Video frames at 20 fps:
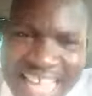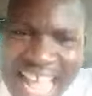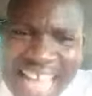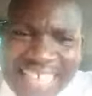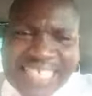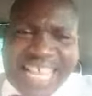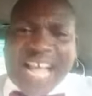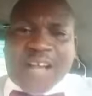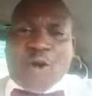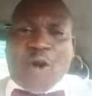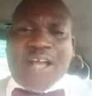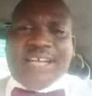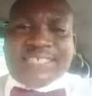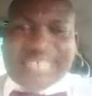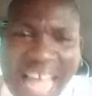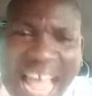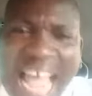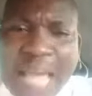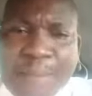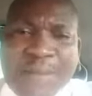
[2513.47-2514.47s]
My age
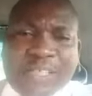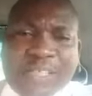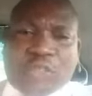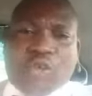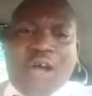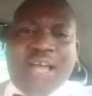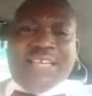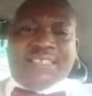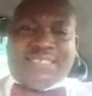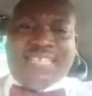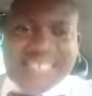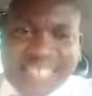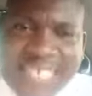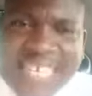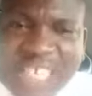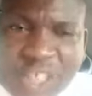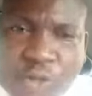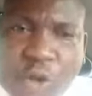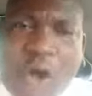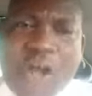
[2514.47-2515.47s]
is growing.
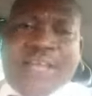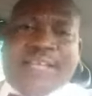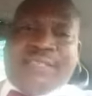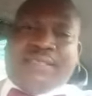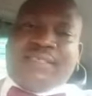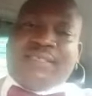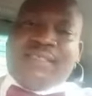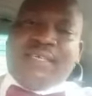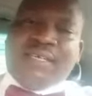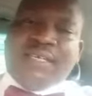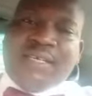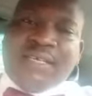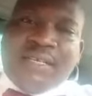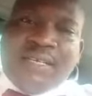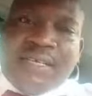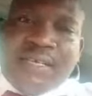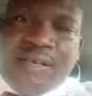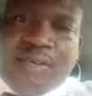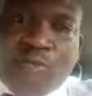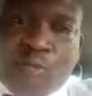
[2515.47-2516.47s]
Years are going.
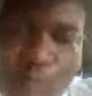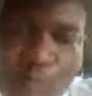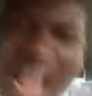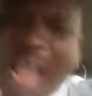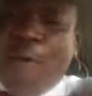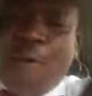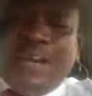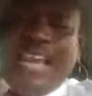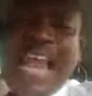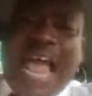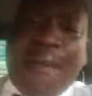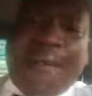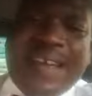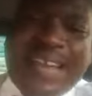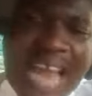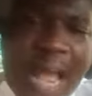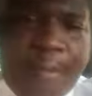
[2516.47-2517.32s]
Time is going. Season is